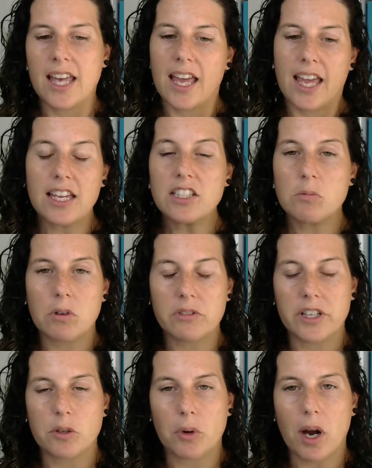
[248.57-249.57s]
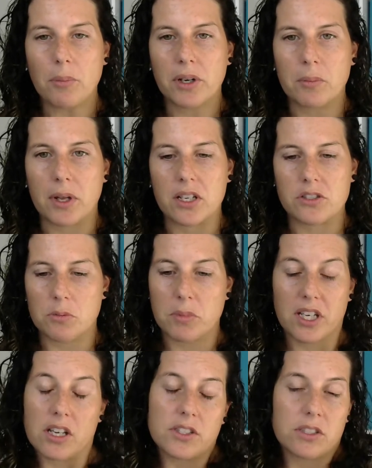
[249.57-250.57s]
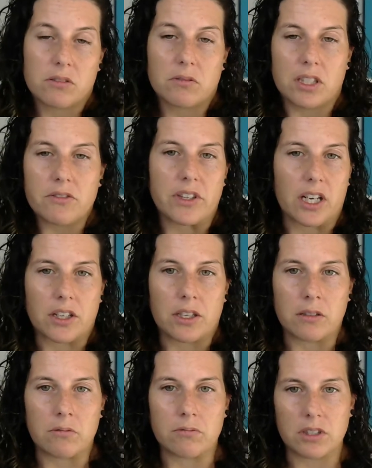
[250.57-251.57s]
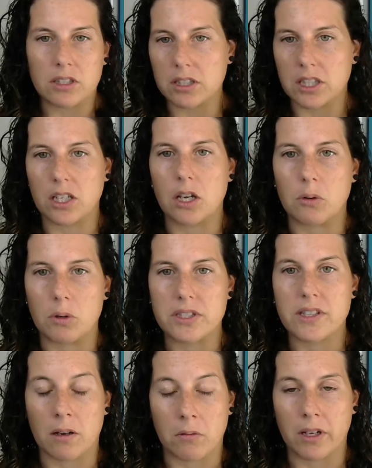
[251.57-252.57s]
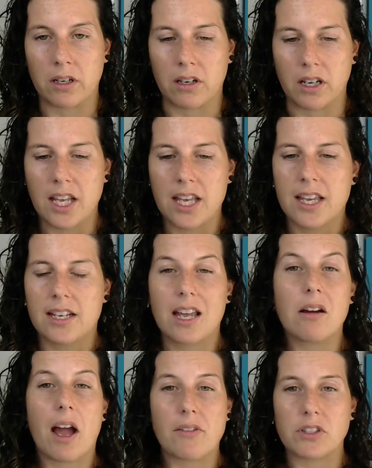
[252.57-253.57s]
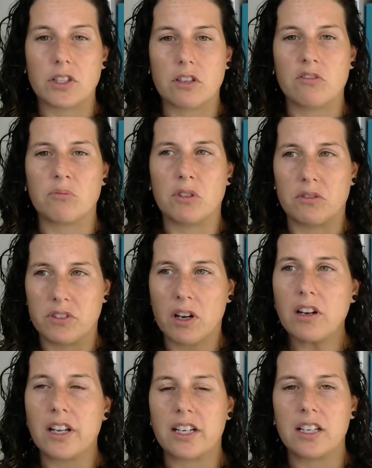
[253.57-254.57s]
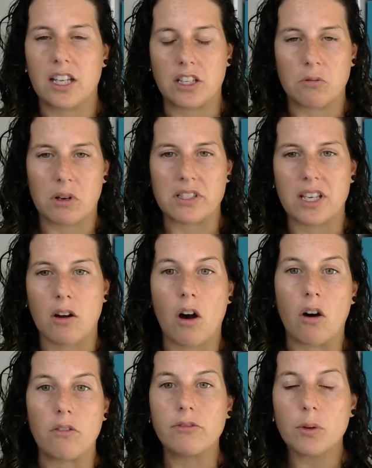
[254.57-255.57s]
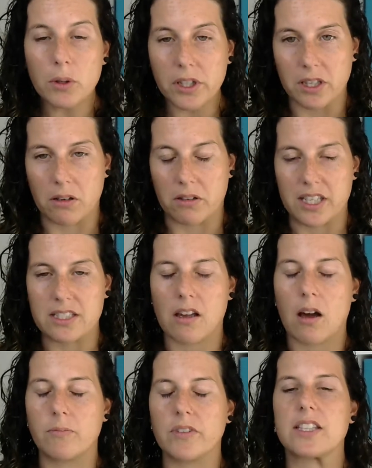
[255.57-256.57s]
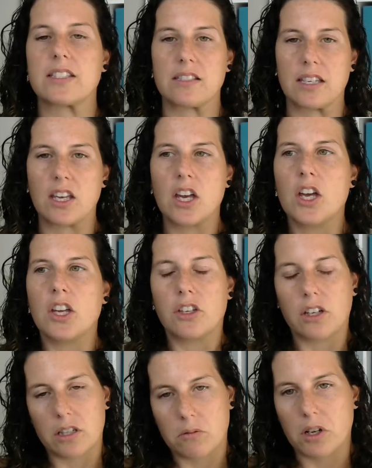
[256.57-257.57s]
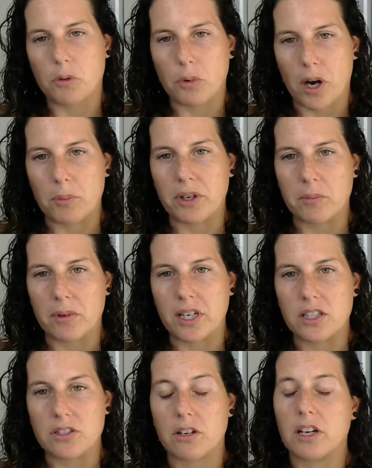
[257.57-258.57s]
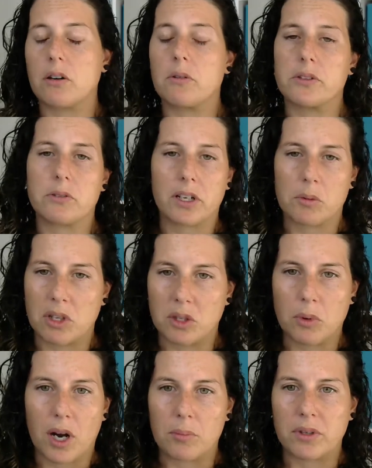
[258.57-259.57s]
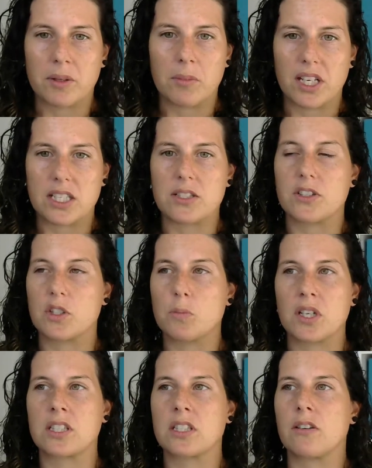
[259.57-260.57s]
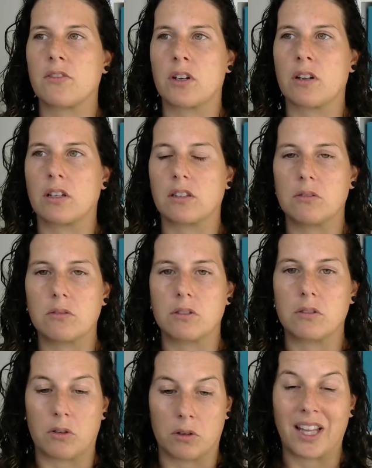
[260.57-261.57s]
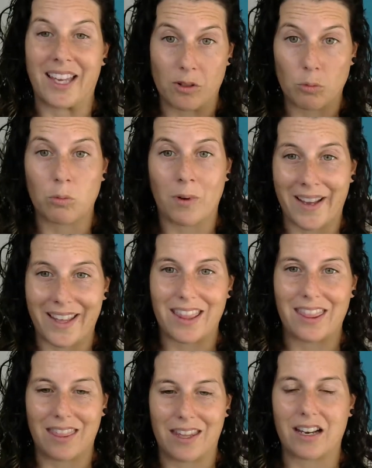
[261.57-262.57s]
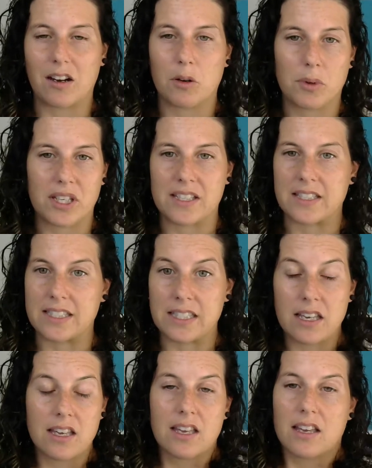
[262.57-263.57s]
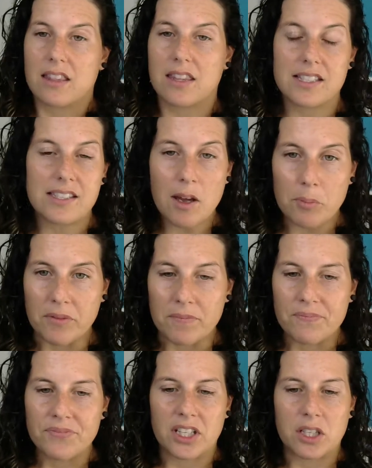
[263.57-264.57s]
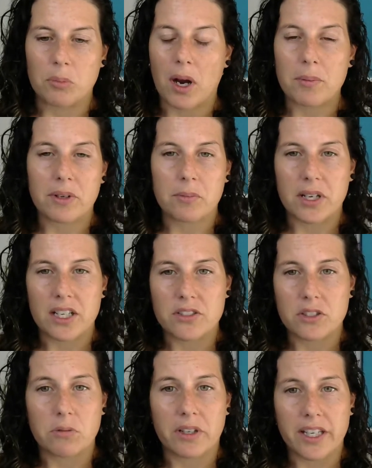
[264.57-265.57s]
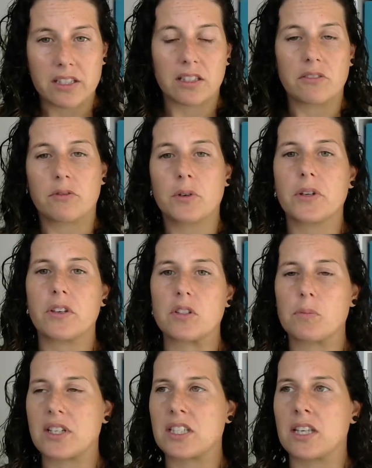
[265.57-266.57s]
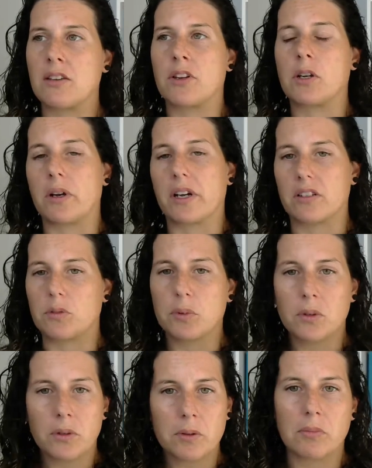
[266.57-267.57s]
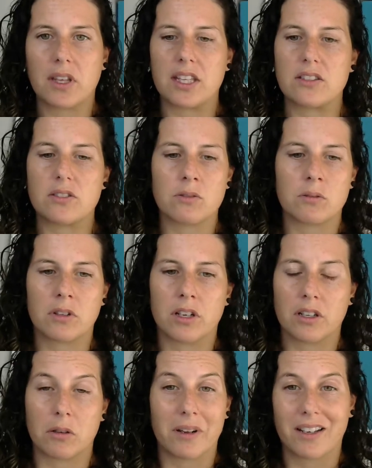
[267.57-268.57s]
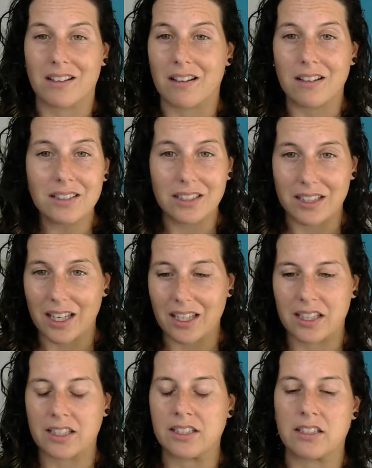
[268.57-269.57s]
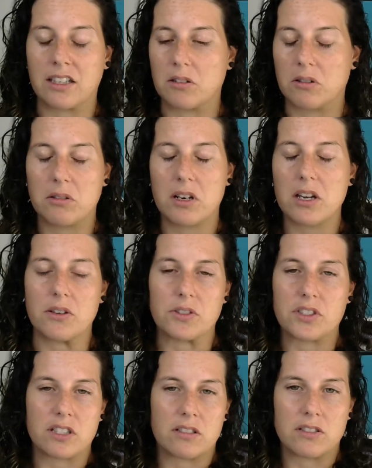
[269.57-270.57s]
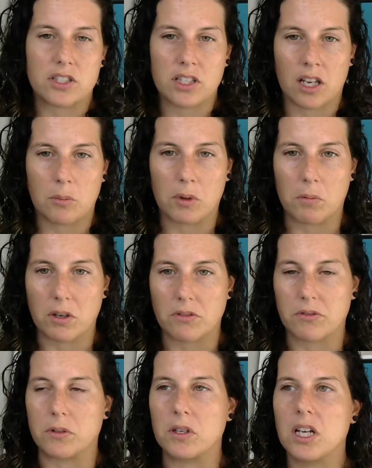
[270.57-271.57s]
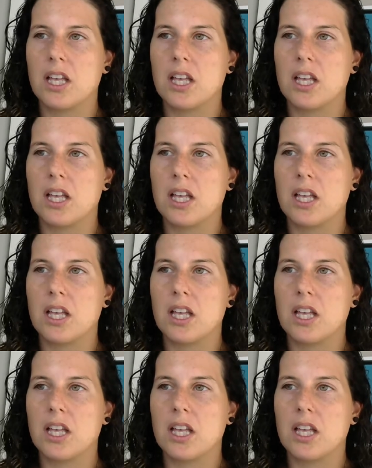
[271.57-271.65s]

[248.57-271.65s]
And you won't need a property manager because you live there. You literally know what's going on. Now, after you've moved on and you rent out all 4 units, obviously you're going to want a property manager. I always recommend a property manager, especially if you're not local or like right there, because things happen. And a property manager will handle it for you, especially if you're going on deployment or going on holiday. Who knows? They're just going to be wonderful.